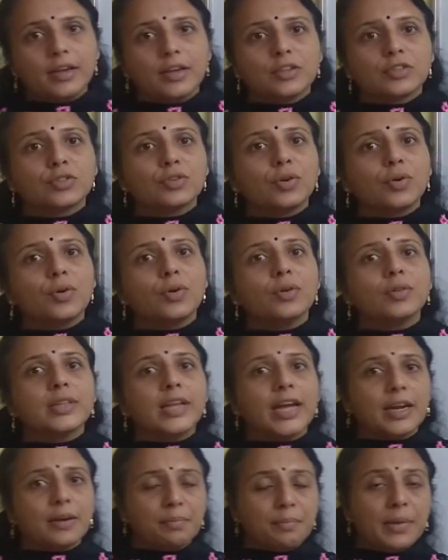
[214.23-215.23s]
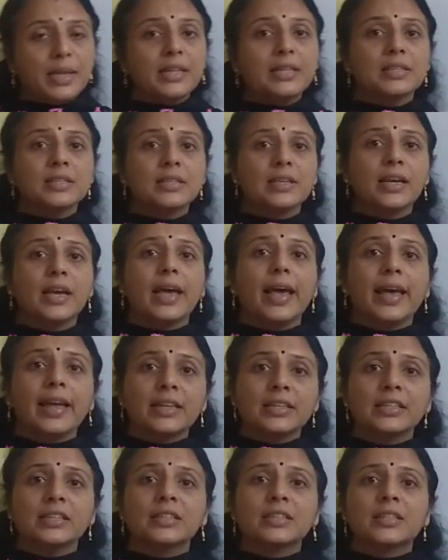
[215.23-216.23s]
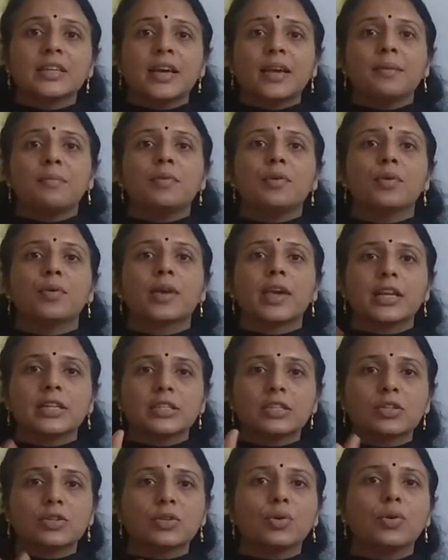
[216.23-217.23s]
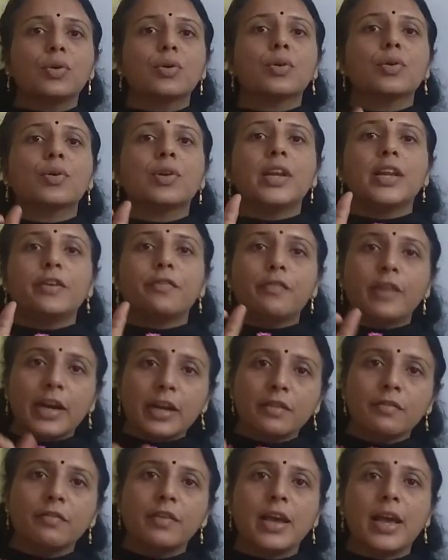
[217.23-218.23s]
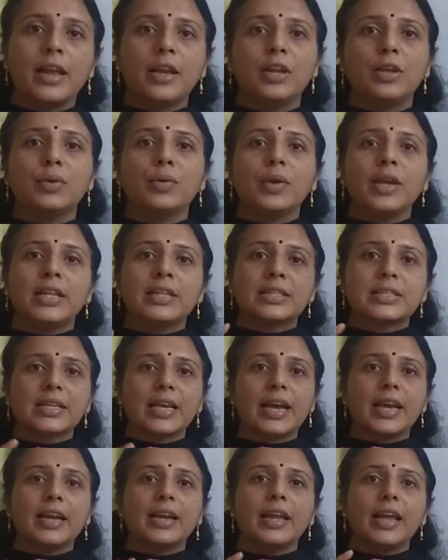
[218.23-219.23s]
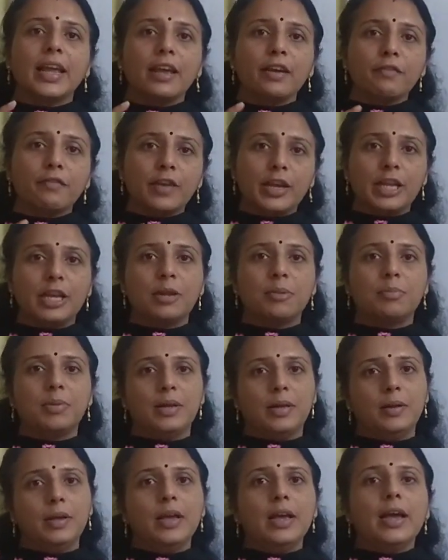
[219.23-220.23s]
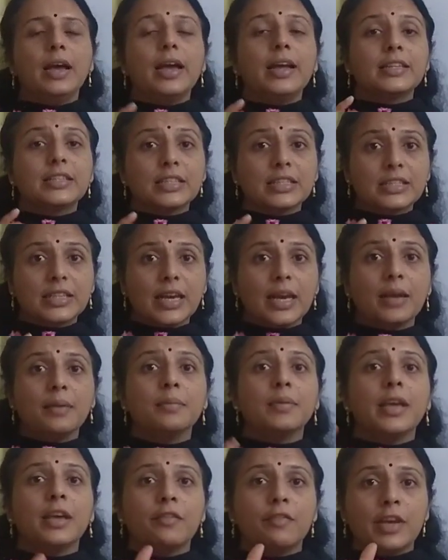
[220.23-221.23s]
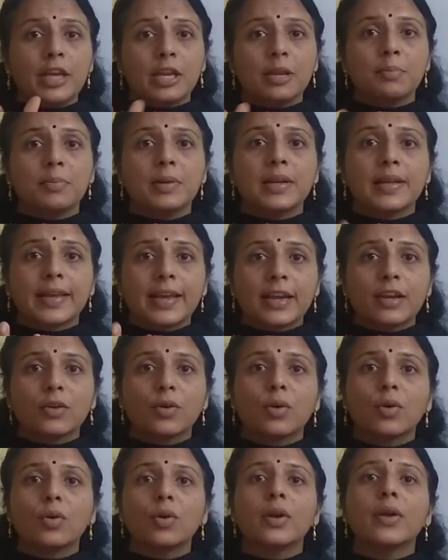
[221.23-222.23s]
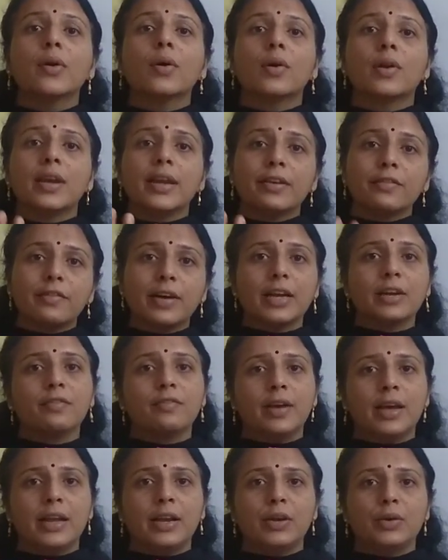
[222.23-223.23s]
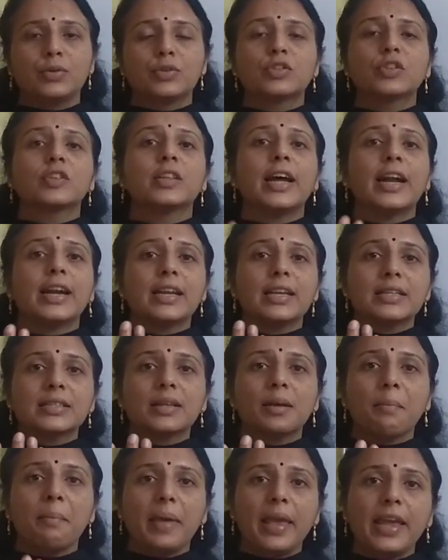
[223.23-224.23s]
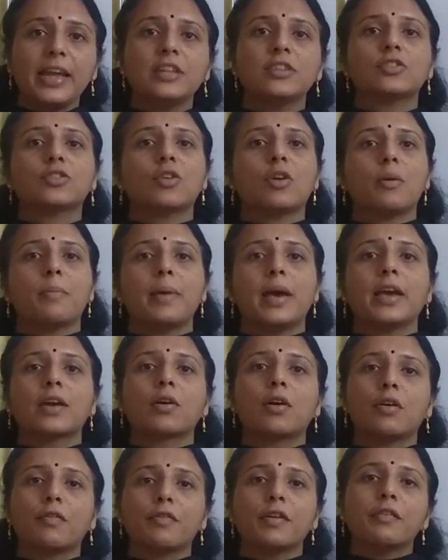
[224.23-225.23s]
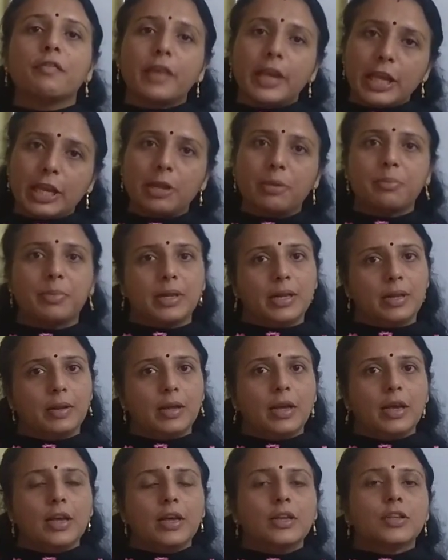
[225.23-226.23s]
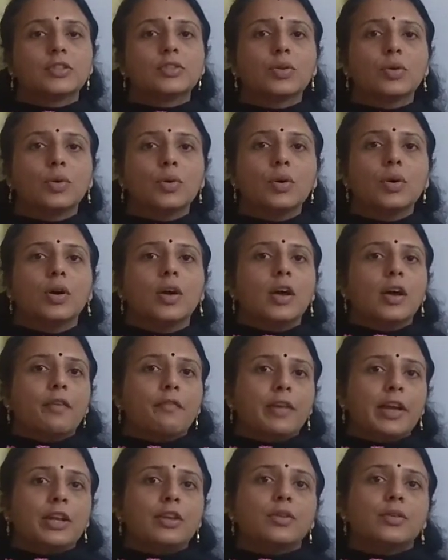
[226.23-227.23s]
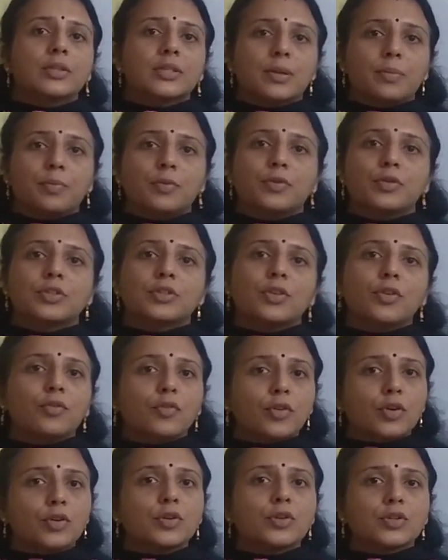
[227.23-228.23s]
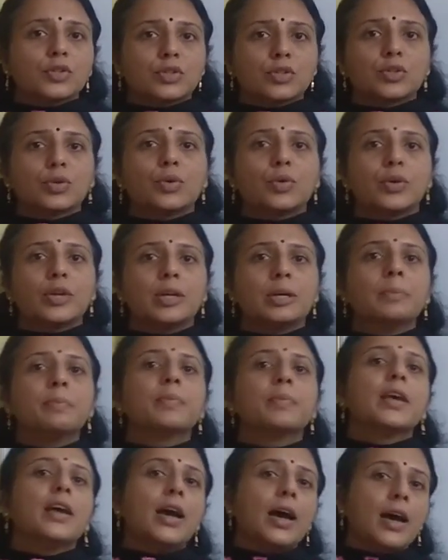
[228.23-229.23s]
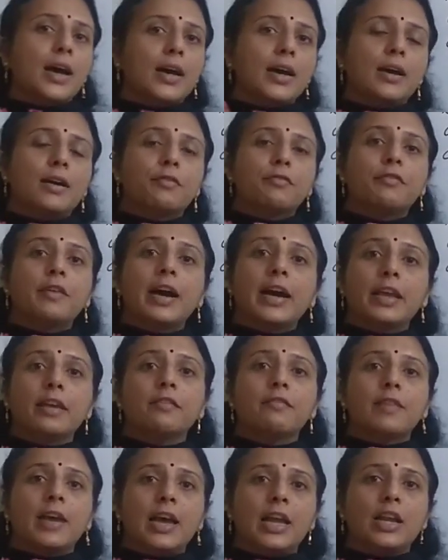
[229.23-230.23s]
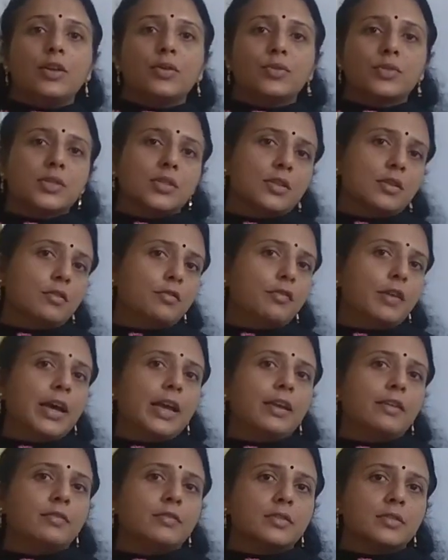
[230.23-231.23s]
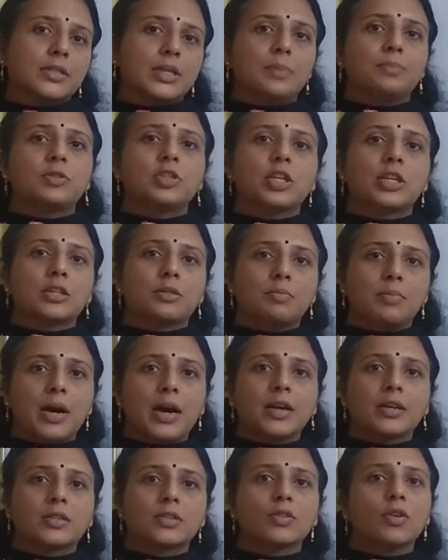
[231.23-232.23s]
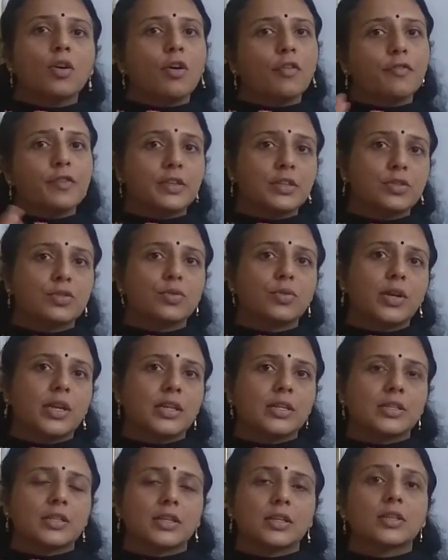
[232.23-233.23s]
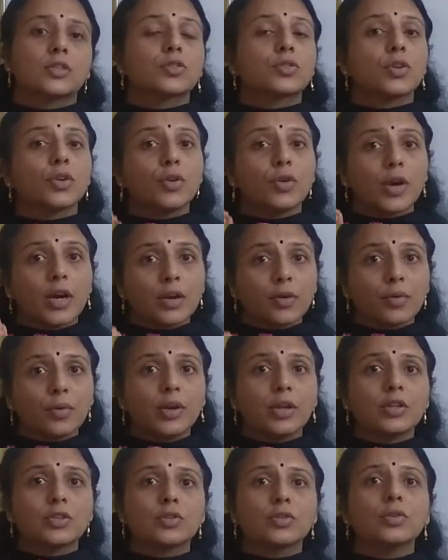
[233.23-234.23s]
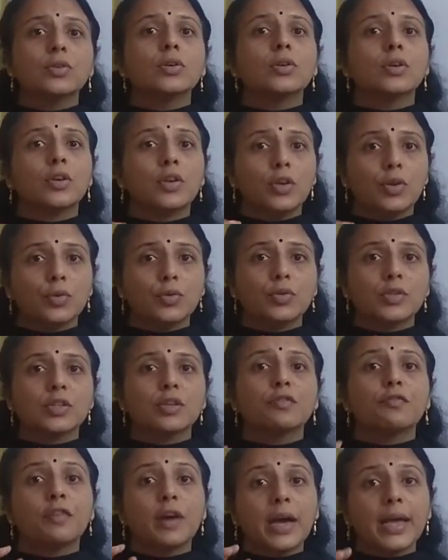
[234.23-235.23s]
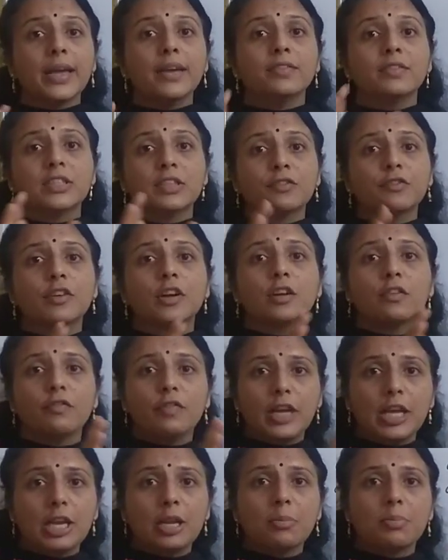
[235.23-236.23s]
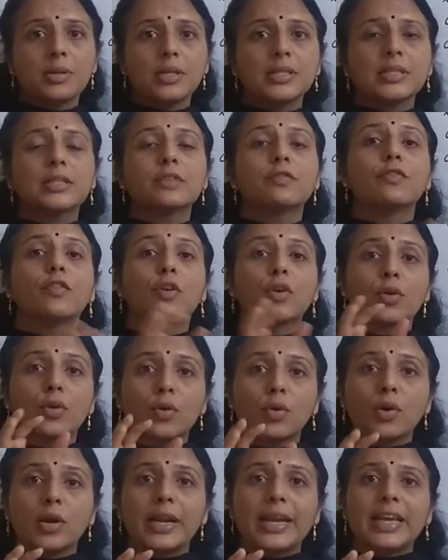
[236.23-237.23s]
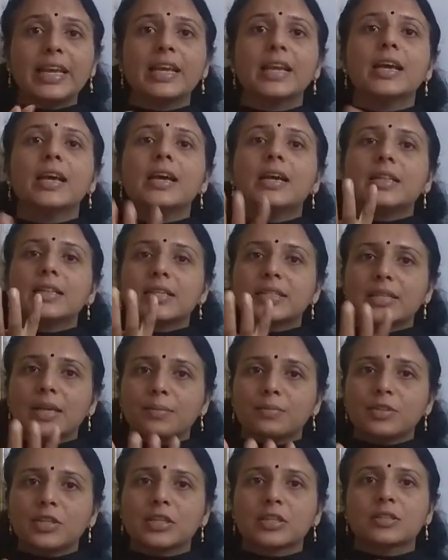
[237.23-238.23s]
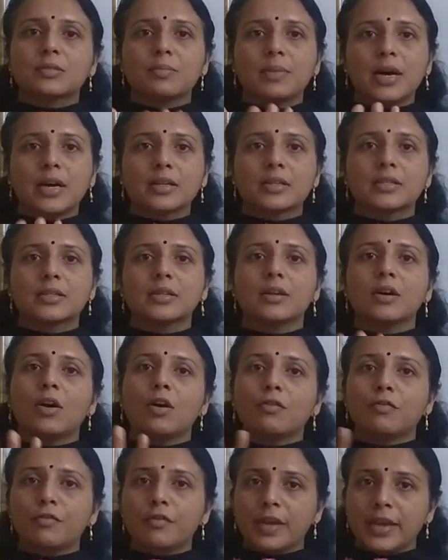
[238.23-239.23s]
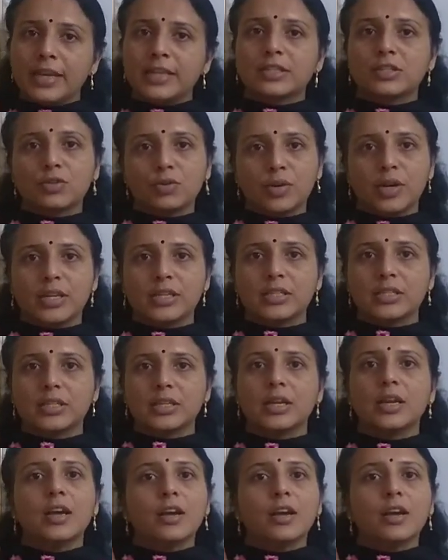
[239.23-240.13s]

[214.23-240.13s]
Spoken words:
So that means at a time you can store only one value inside a variable. At a time, a variable can hold only one value. So that is the main drawback of a variable. So when you suppose you want to store 5 values, 5 subject marks of a student. So you are going to use 5 different variables for holding the subject marks of a student.